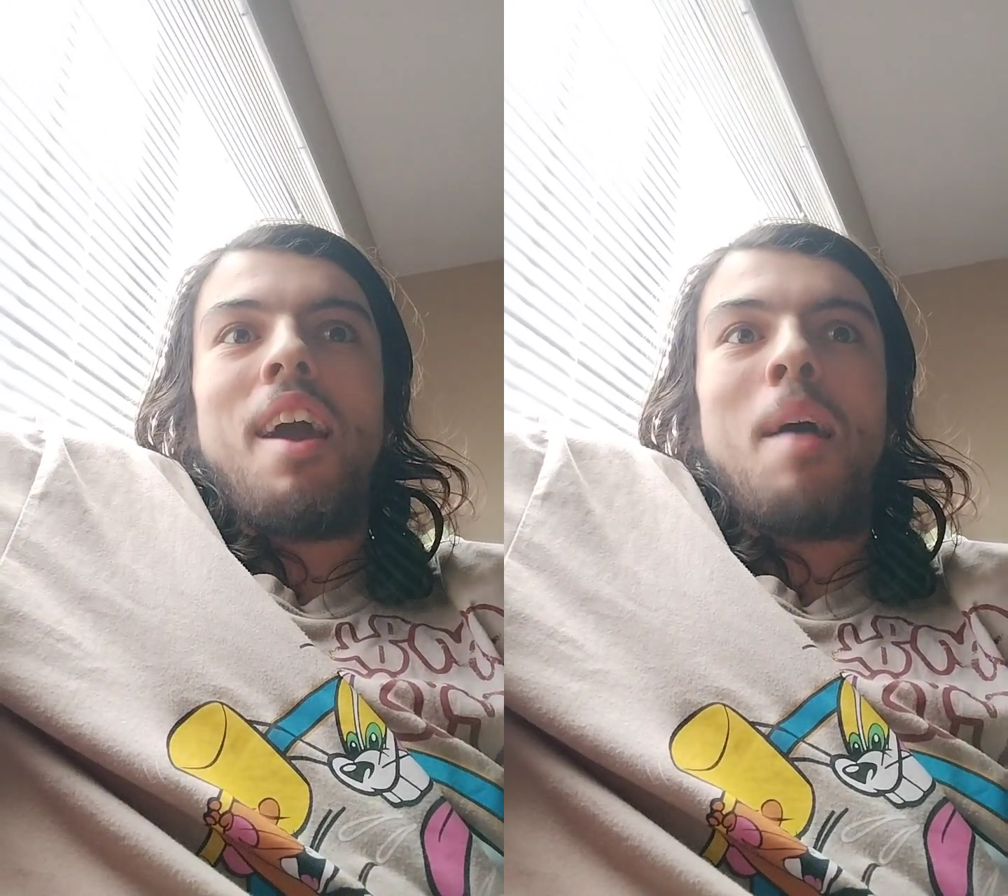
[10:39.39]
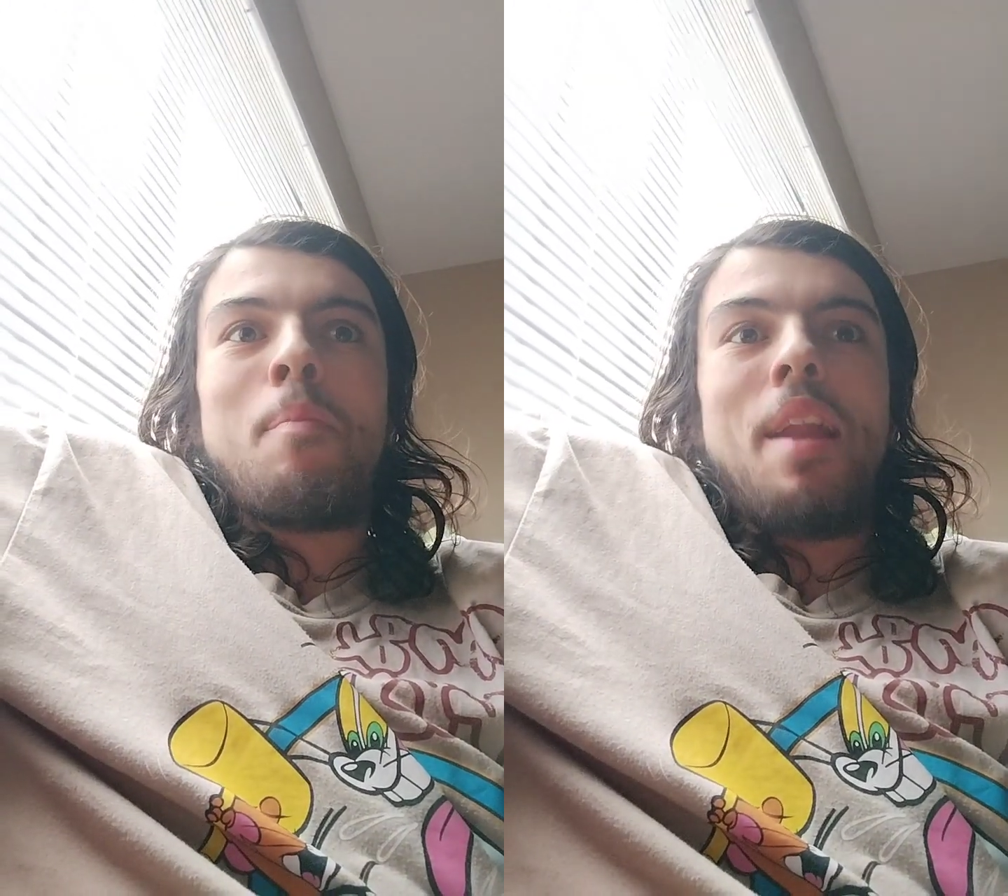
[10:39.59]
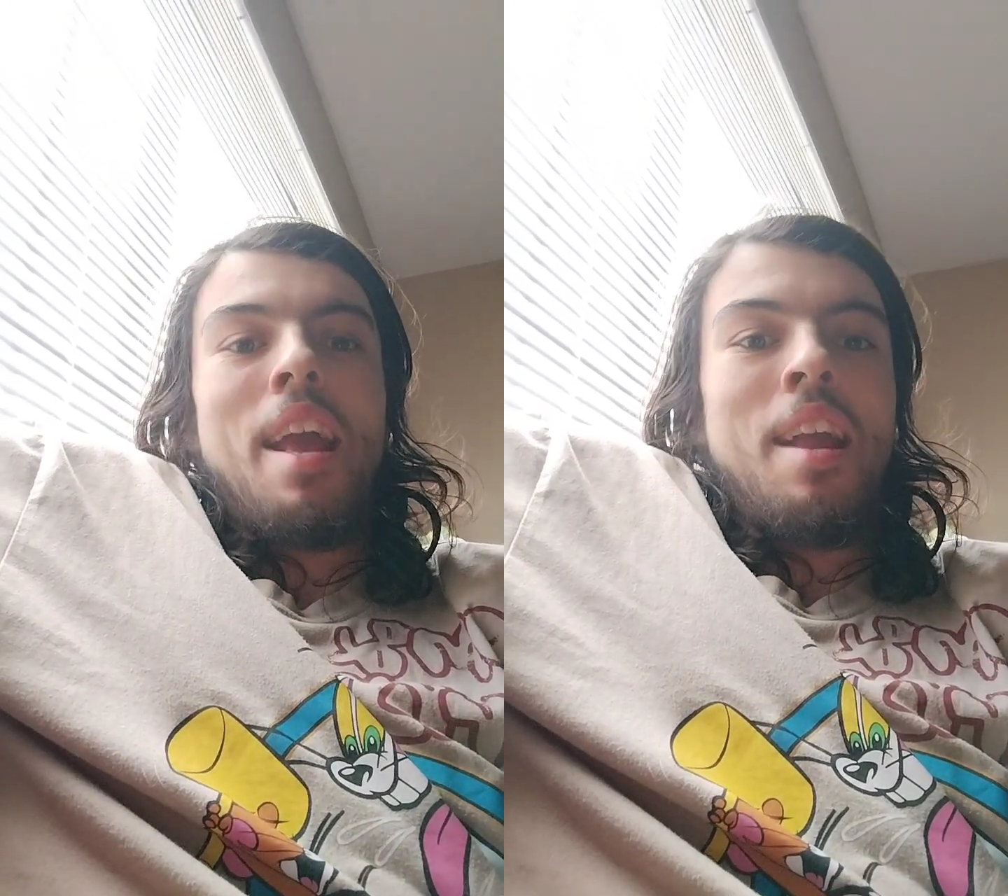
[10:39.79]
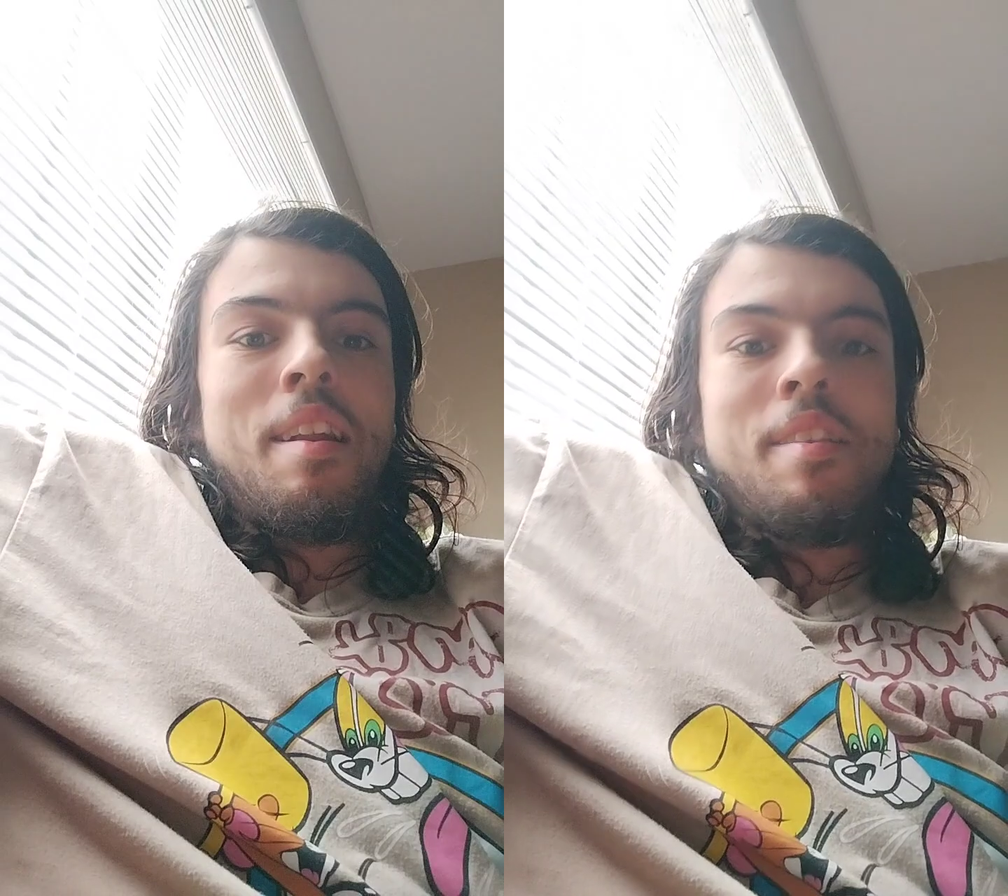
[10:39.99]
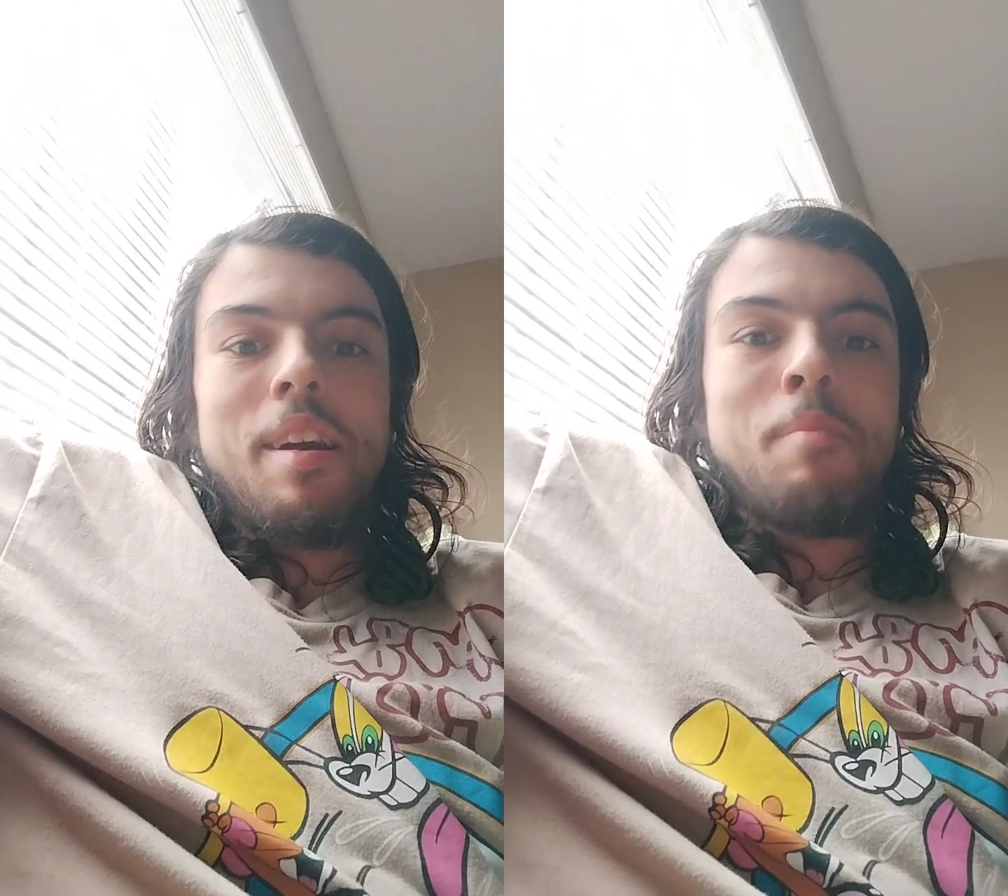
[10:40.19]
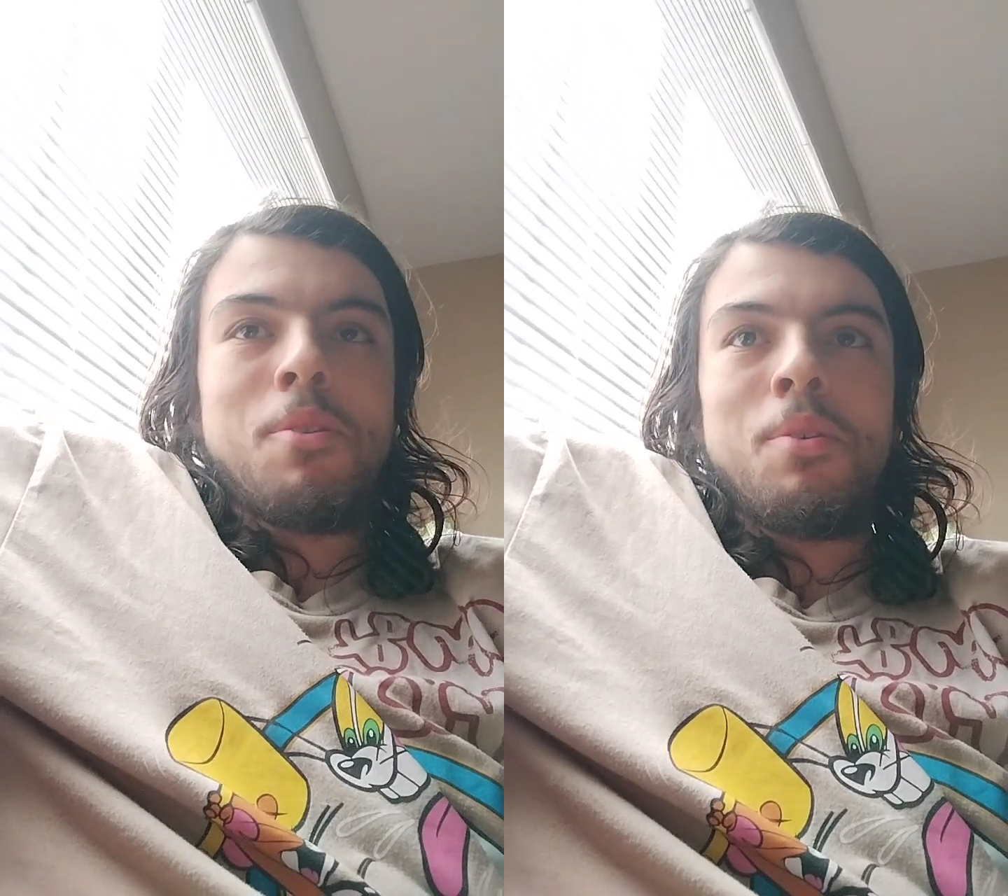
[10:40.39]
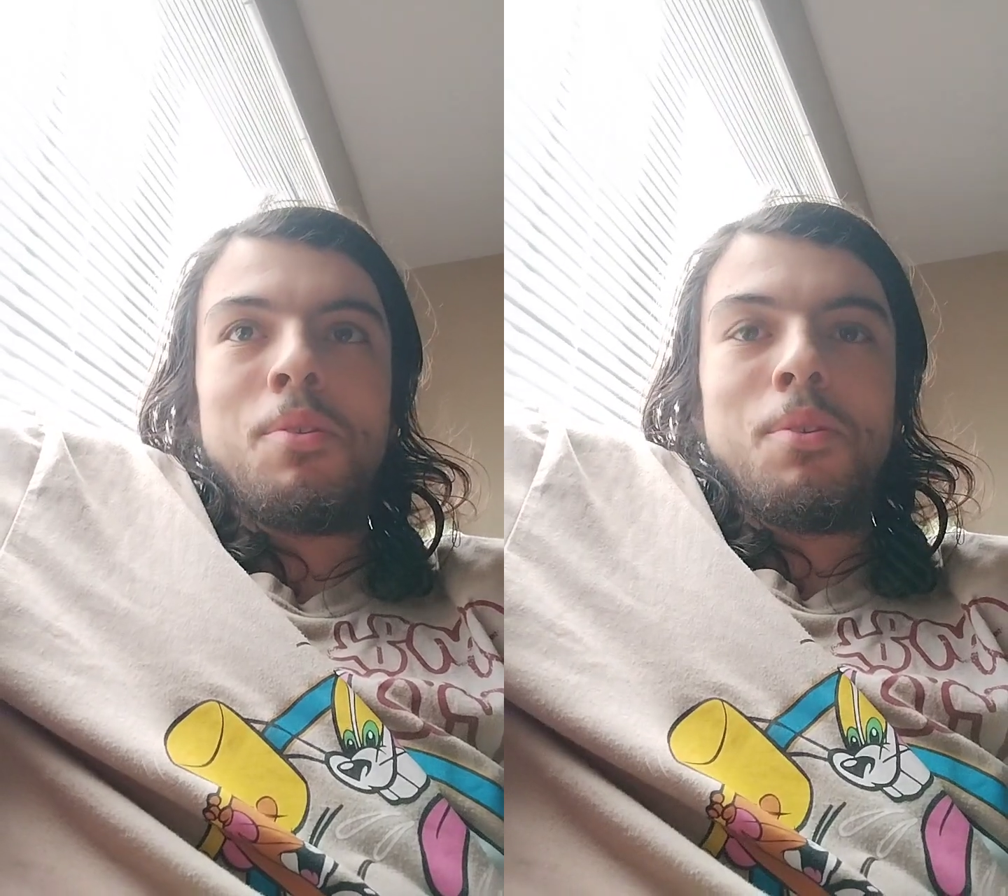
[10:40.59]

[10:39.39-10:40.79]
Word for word: happen anytime soon,